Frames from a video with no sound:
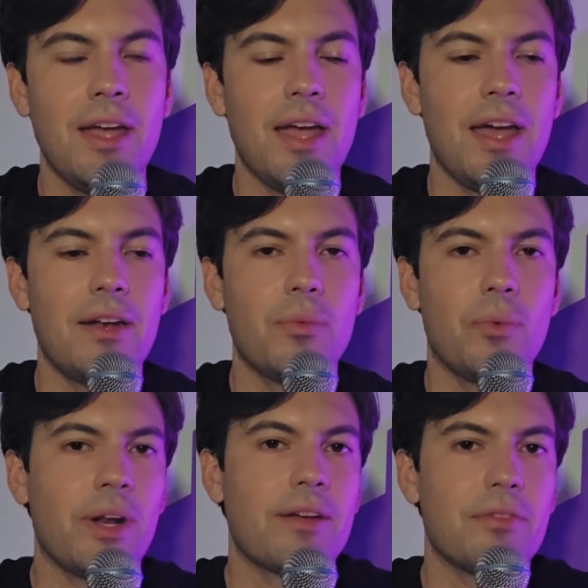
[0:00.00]
And
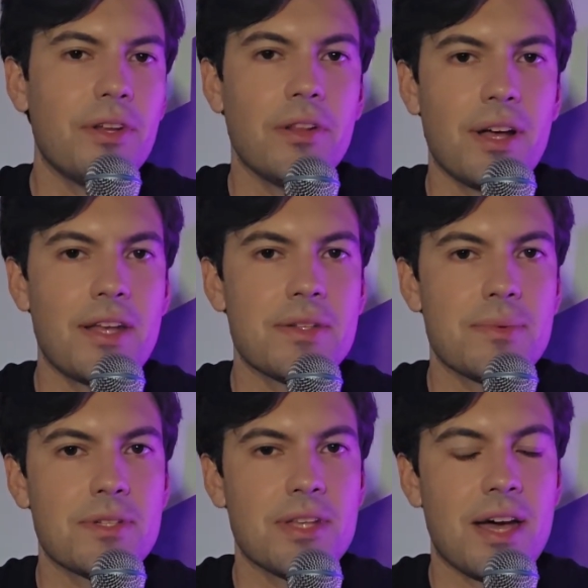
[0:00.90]
what I
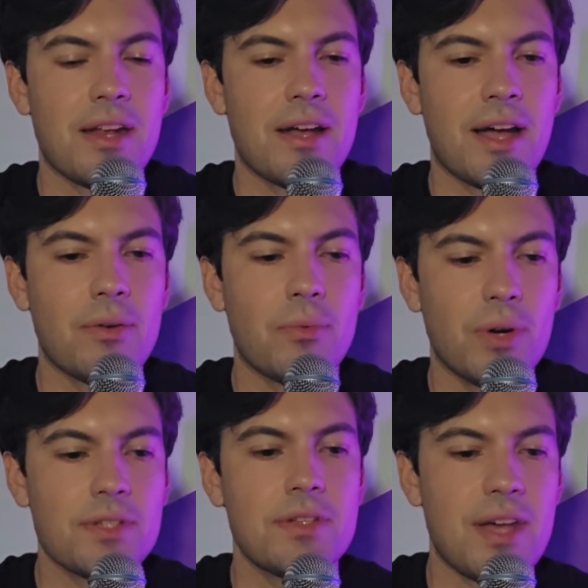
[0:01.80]
realized was that I
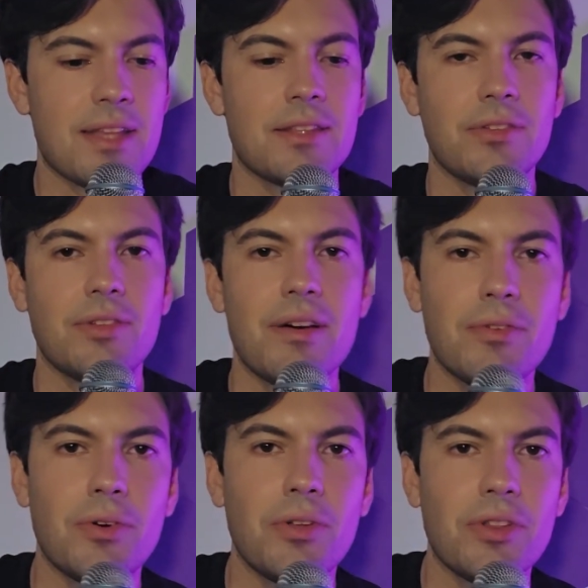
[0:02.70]
wasn't at the
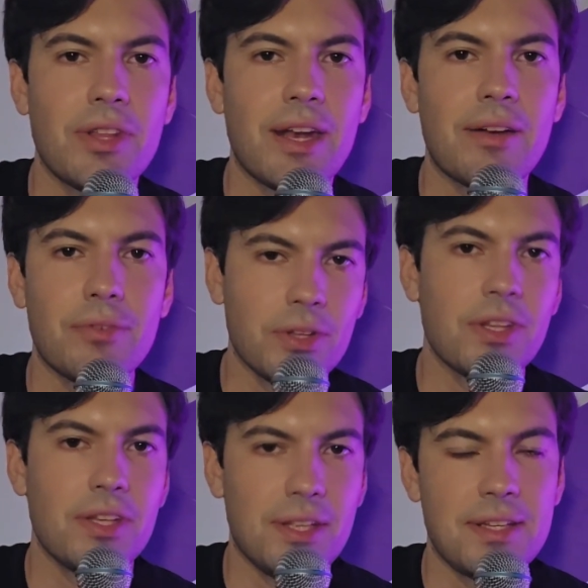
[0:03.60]
level that I
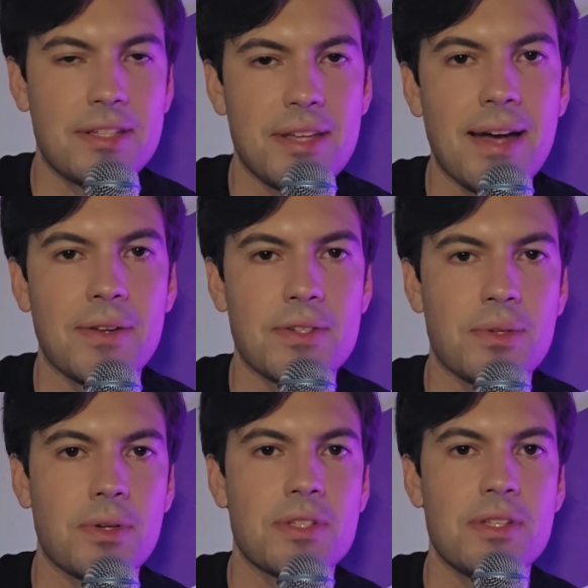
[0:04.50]
really needed to
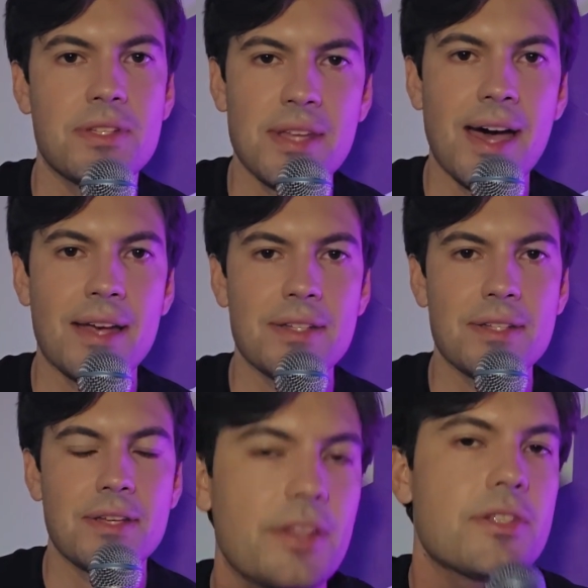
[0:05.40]
outsource these
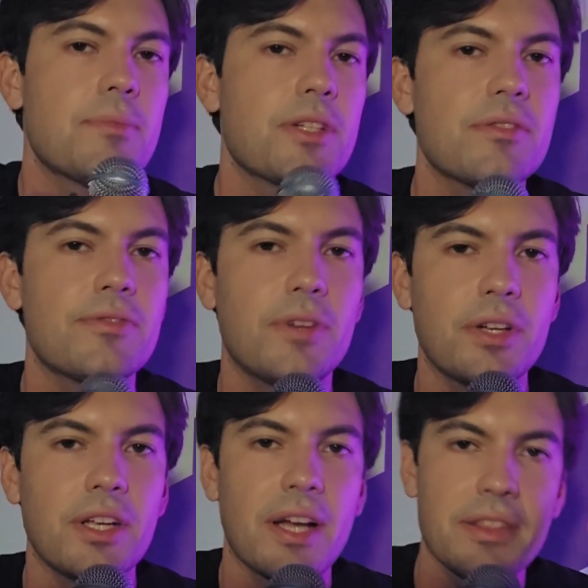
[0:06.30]
tasks. On the subject of
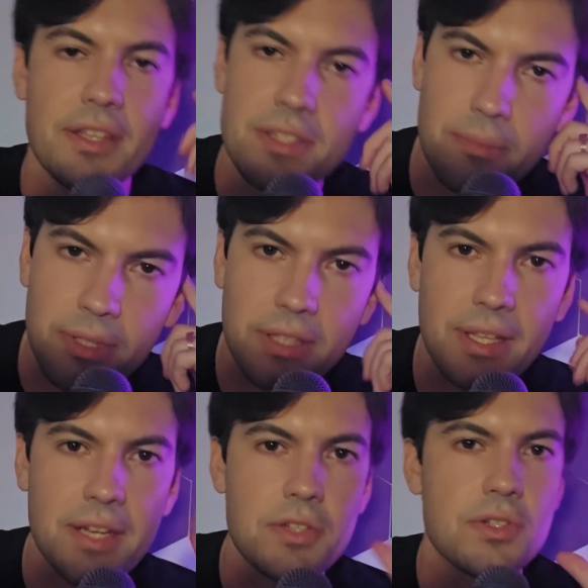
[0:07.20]
funding, I think something
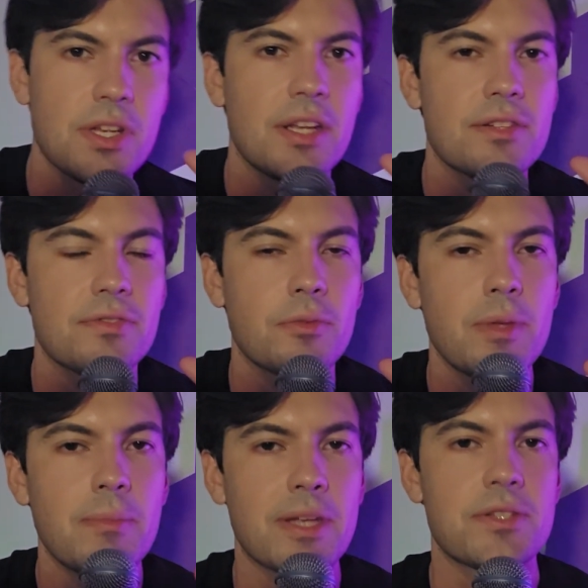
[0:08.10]
that has changed for
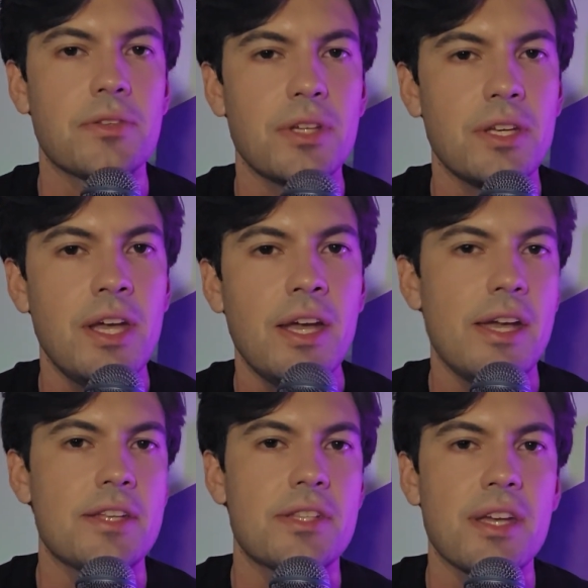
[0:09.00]
me mentally
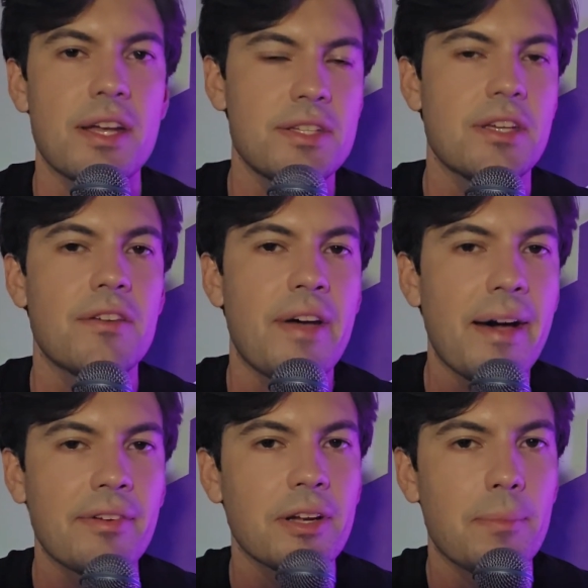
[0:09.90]
is the idea of
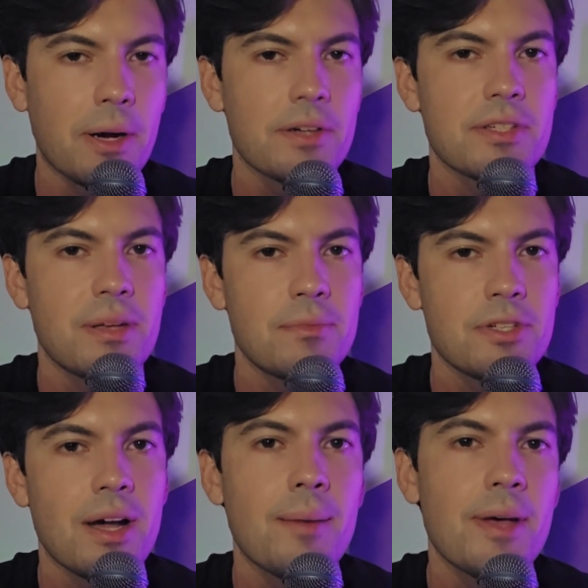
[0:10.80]
having a part-time
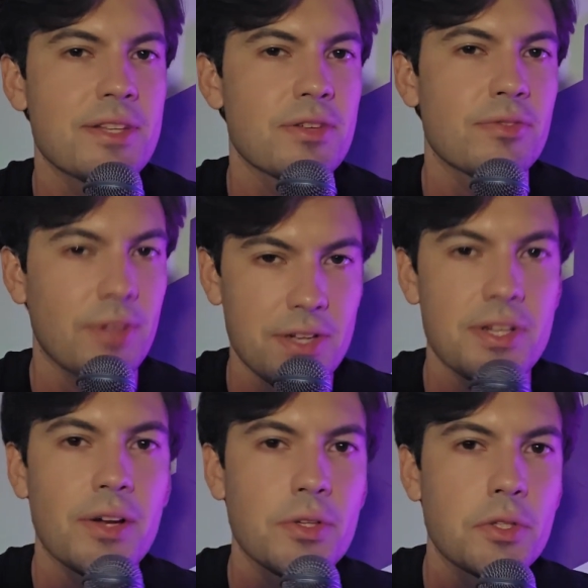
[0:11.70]
job as you
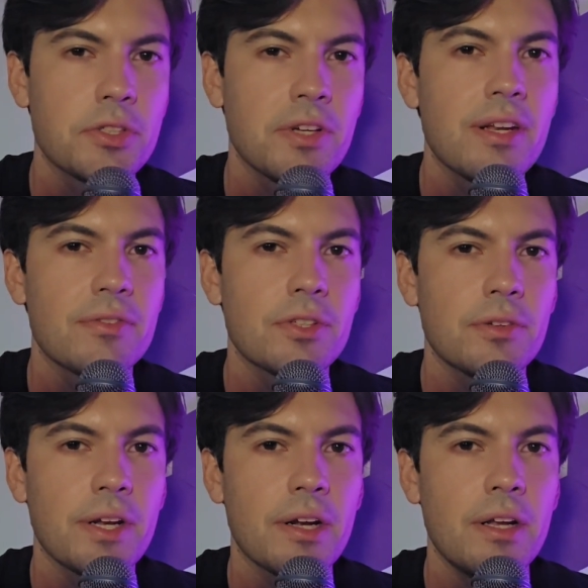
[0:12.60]
flesh out your creative
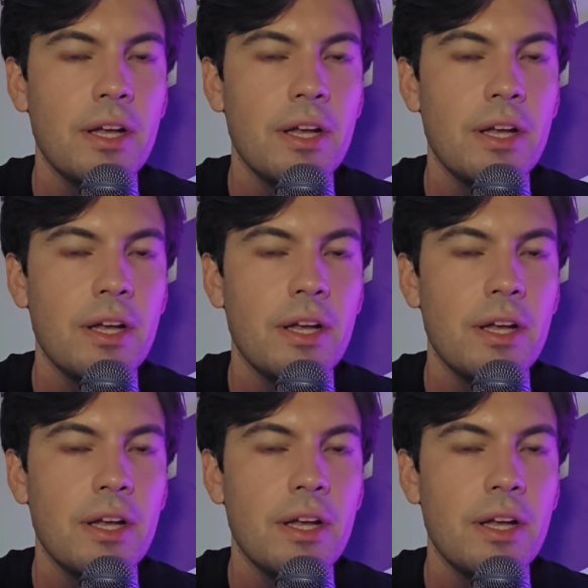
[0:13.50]
career.